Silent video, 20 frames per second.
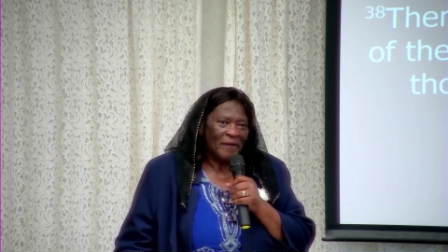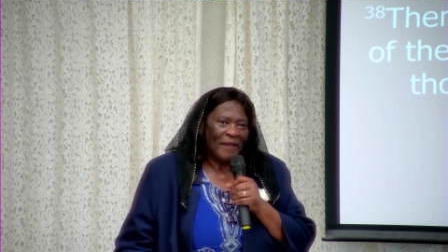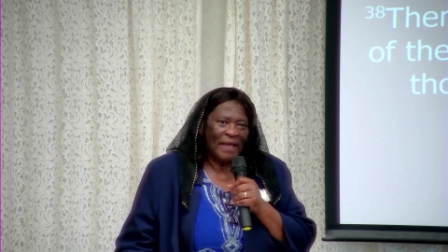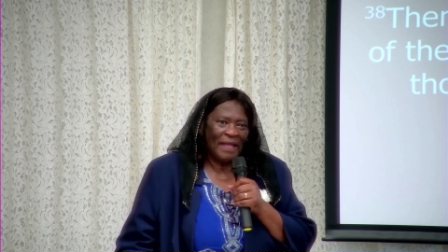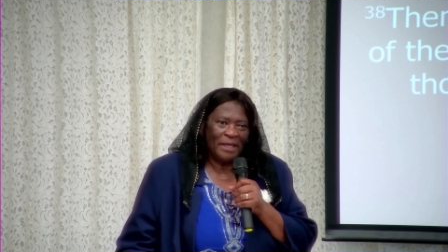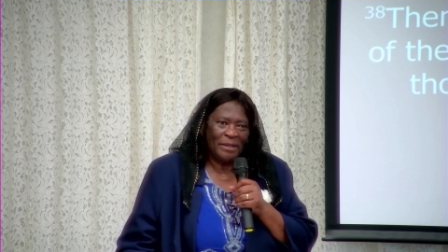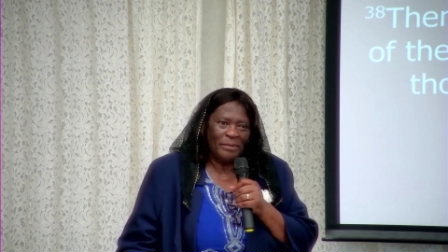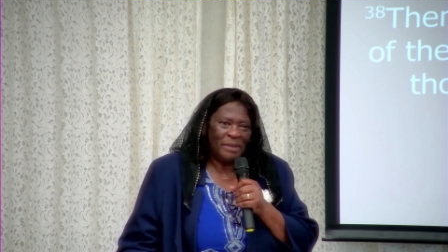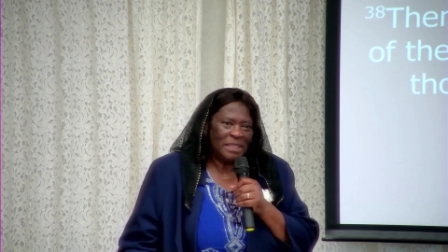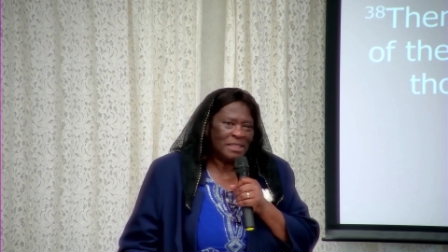
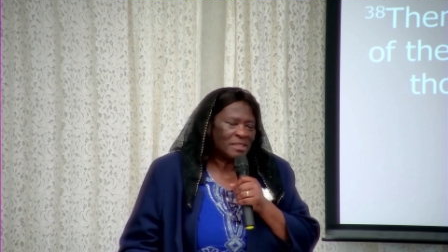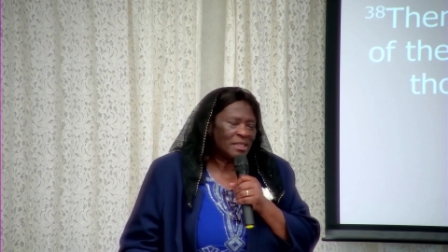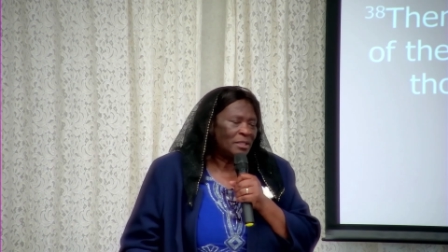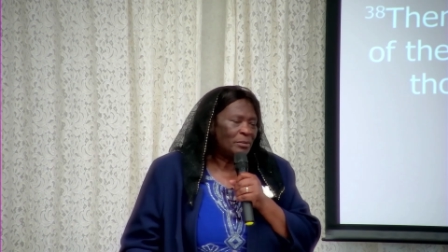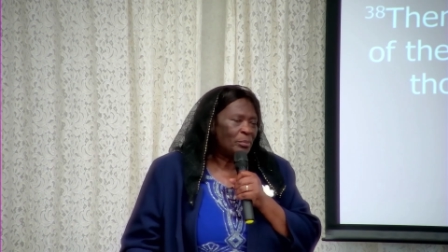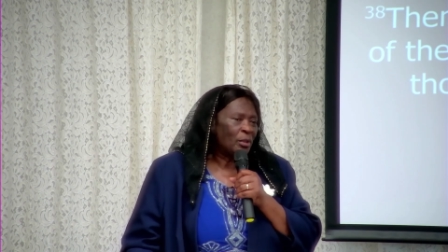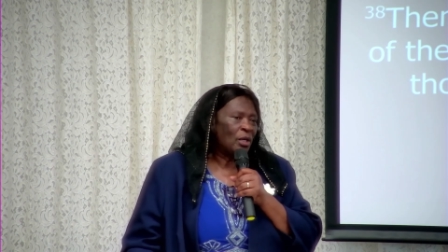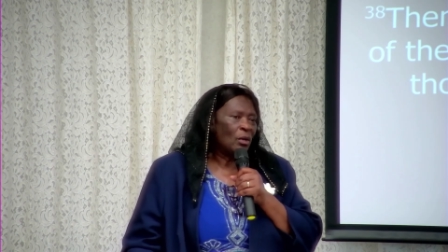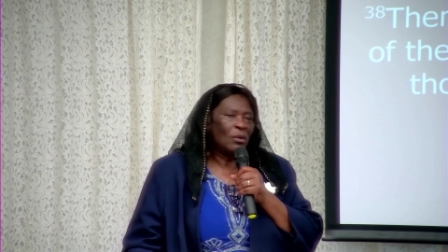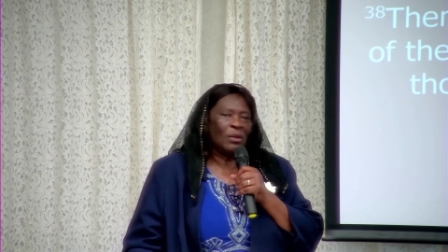enemy is going to
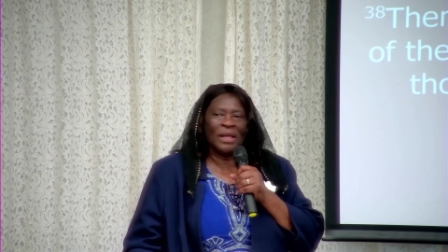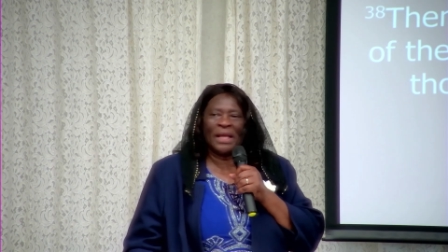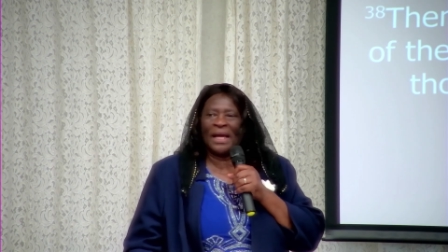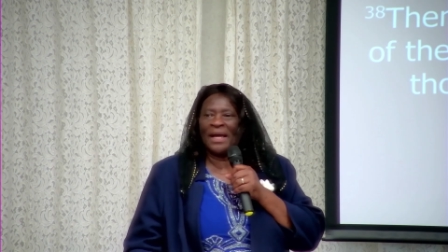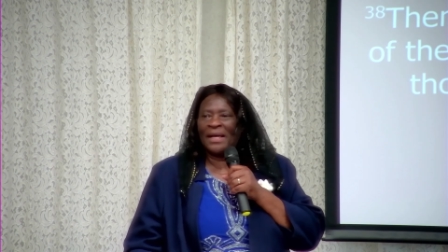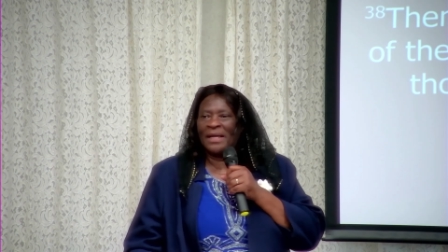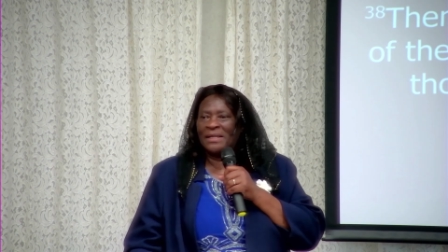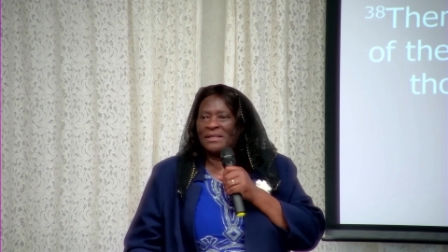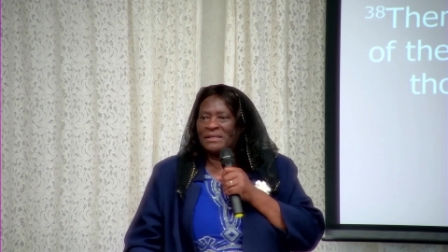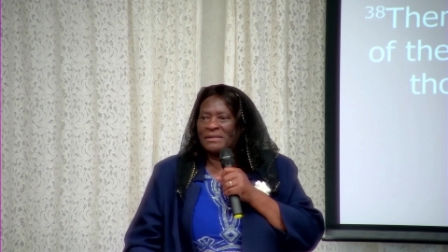bring all
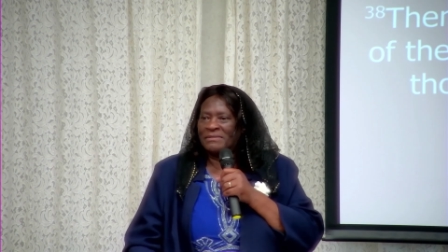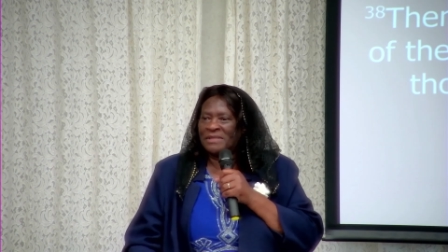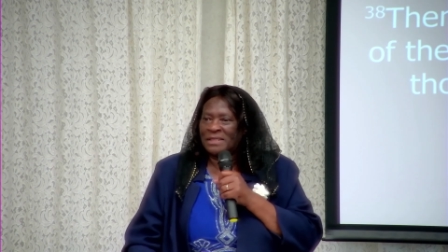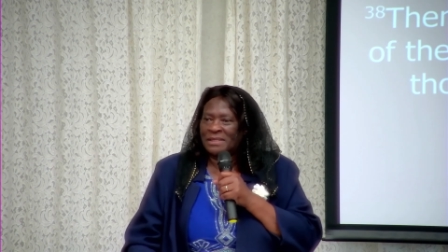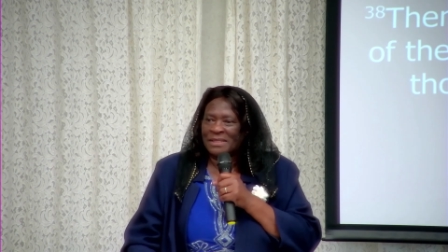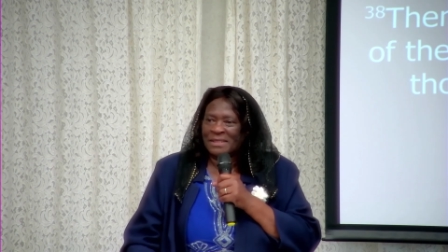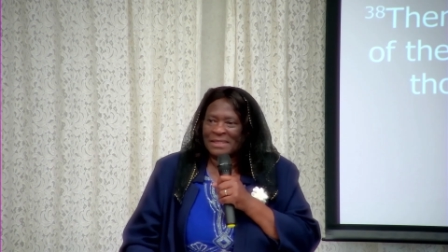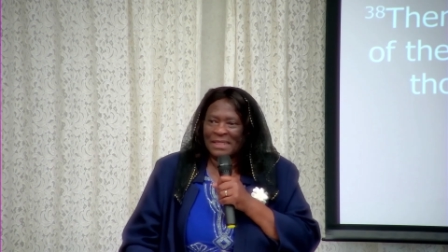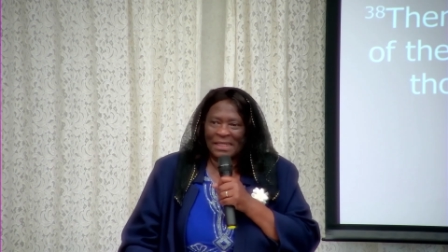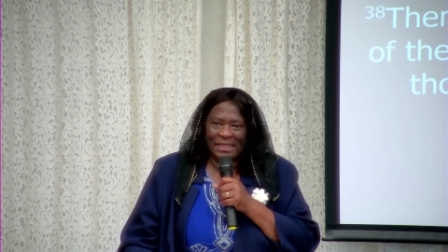kinds of
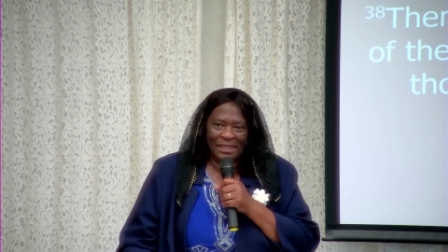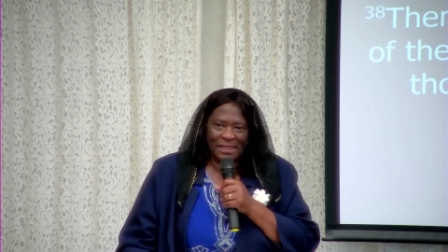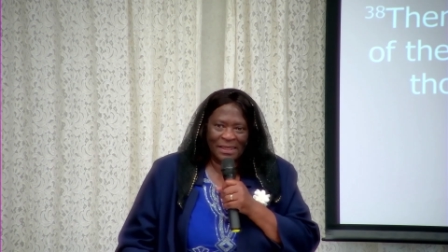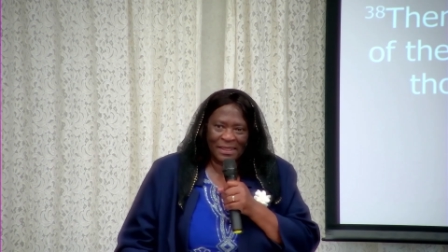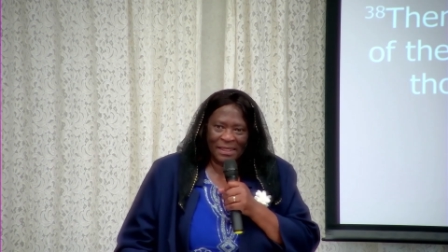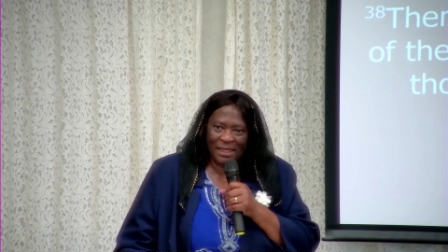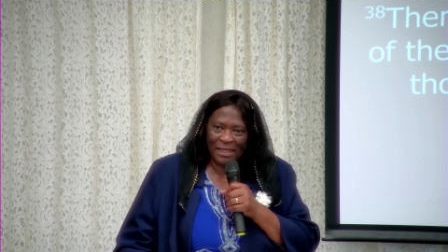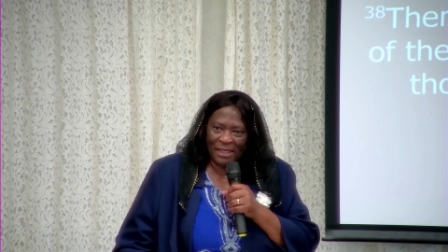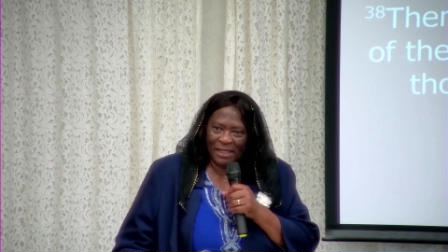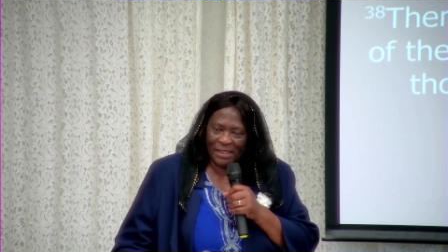silly
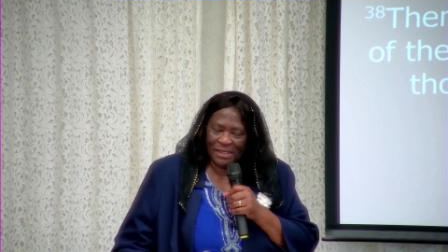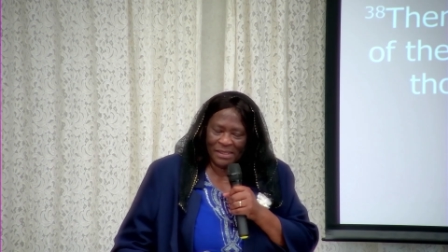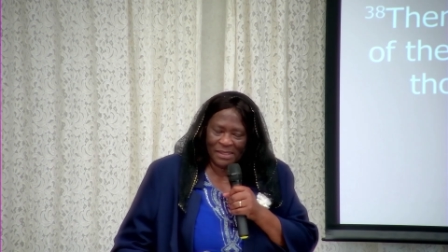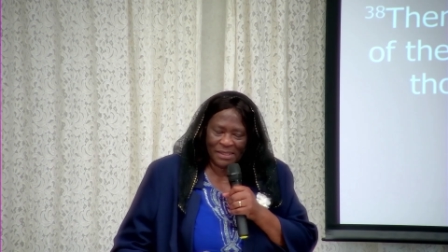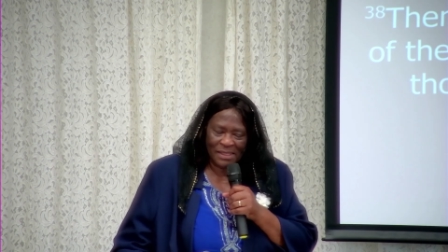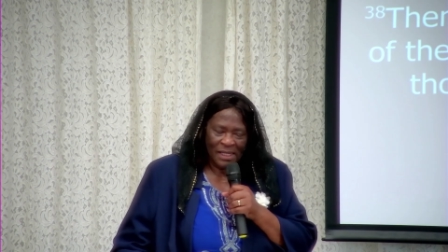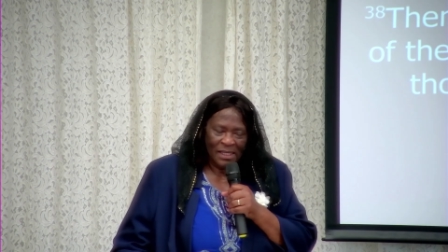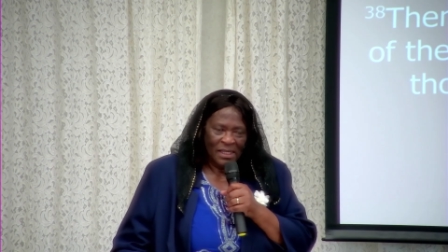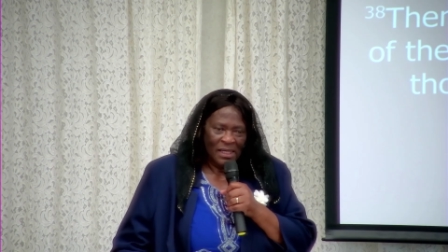things.